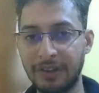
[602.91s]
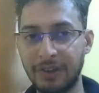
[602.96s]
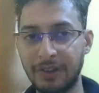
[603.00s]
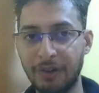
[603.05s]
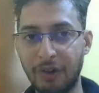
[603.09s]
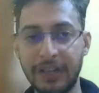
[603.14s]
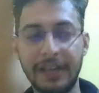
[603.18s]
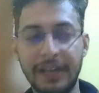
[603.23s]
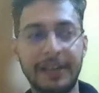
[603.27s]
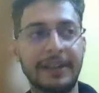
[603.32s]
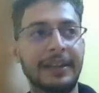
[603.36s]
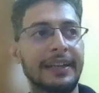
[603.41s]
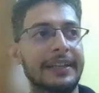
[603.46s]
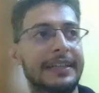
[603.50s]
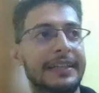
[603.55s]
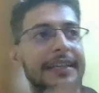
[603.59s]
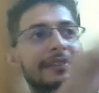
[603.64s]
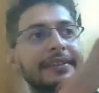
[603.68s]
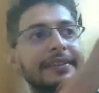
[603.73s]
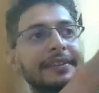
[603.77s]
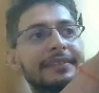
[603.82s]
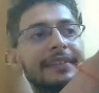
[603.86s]
Okay,
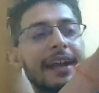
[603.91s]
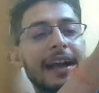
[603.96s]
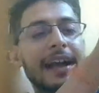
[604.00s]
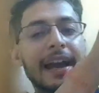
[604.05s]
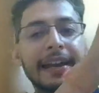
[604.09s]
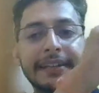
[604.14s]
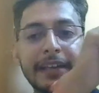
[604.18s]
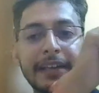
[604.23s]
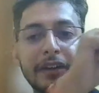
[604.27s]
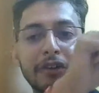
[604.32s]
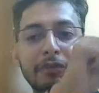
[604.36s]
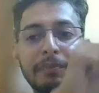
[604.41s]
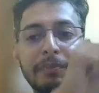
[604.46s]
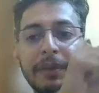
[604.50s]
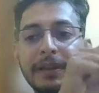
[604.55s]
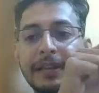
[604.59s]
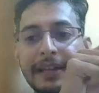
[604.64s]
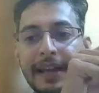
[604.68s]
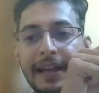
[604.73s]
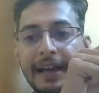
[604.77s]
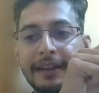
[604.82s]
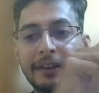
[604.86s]
this is the character of my
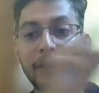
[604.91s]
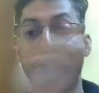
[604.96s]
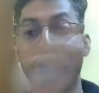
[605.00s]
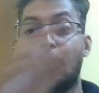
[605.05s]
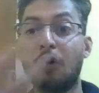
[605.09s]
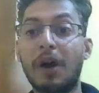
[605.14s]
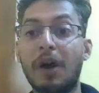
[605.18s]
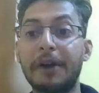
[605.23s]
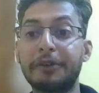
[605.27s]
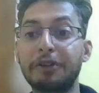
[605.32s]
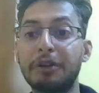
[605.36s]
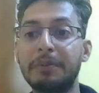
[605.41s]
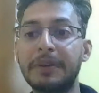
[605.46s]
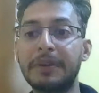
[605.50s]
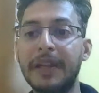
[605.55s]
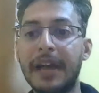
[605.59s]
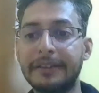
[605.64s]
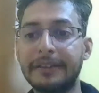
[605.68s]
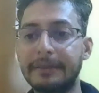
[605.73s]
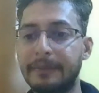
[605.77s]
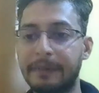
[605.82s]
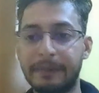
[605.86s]
ligand. What will be the
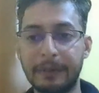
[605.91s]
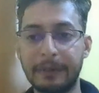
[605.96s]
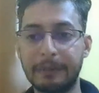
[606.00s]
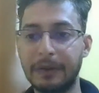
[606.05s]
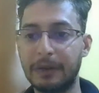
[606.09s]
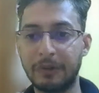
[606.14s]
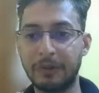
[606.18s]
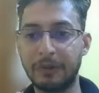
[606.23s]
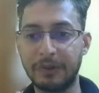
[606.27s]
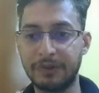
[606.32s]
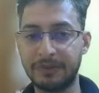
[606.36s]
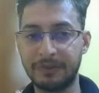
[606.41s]
IC50 value?